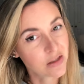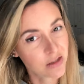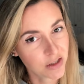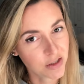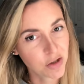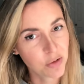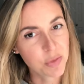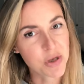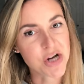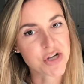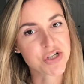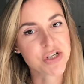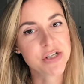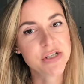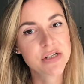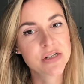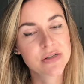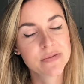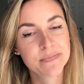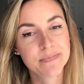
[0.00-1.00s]
your
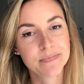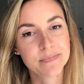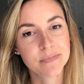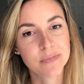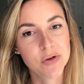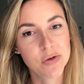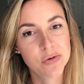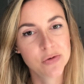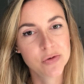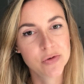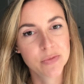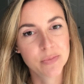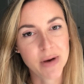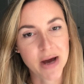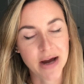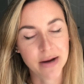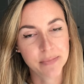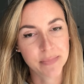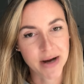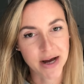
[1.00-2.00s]
brushes. You
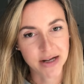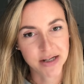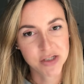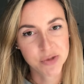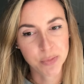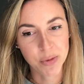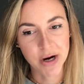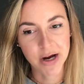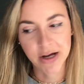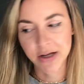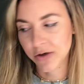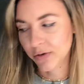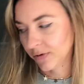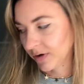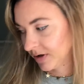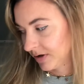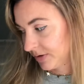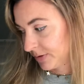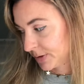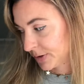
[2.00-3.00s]
buy a spray. You
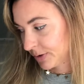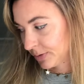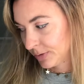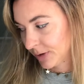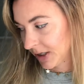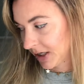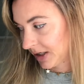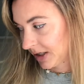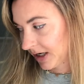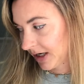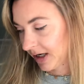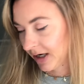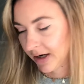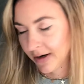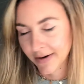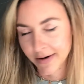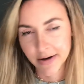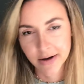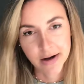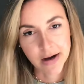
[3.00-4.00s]
can use Houdini.
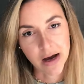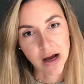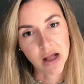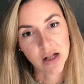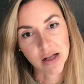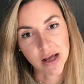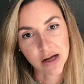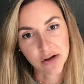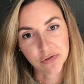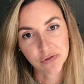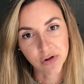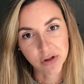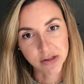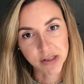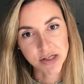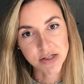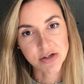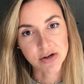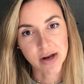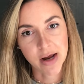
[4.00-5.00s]
I like
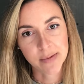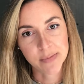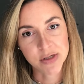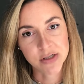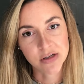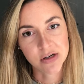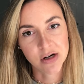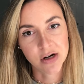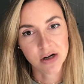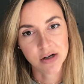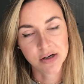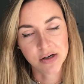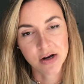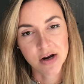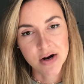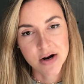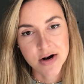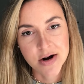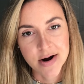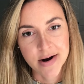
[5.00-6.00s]
Felix on Amazon.
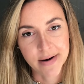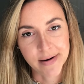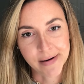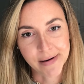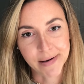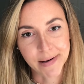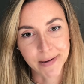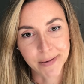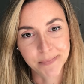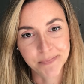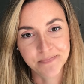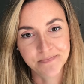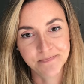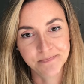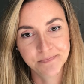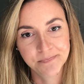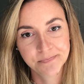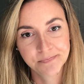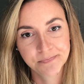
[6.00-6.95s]
And